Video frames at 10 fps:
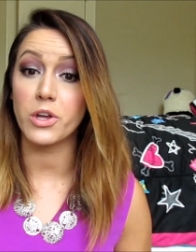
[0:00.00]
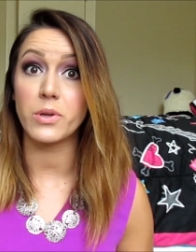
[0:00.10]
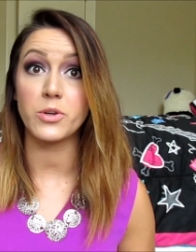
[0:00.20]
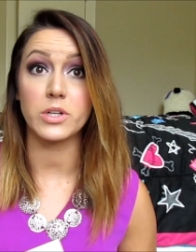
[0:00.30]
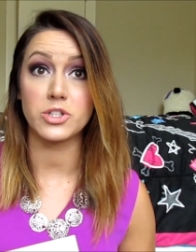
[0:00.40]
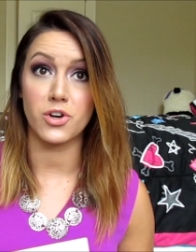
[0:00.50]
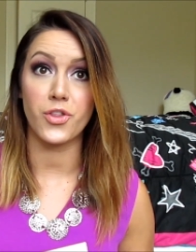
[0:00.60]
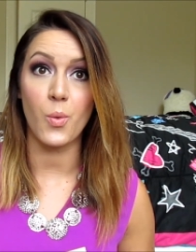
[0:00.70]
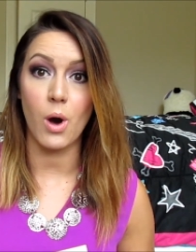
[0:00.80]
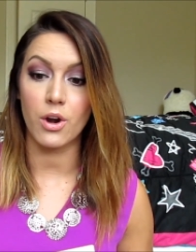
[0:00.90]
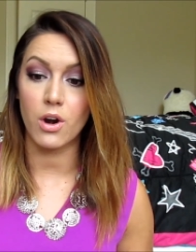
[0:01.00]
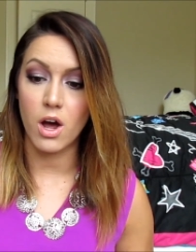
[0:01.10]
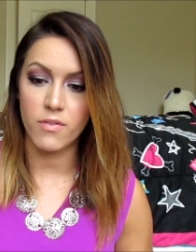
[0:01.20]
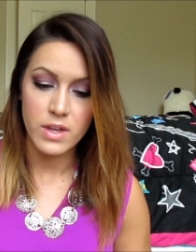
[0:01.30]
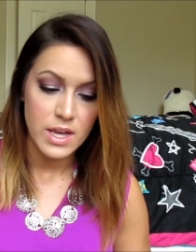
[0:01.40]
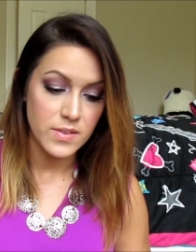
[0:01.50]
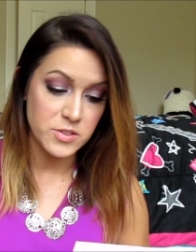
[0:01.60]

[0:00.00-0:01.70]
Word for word: when you want to turn the water off.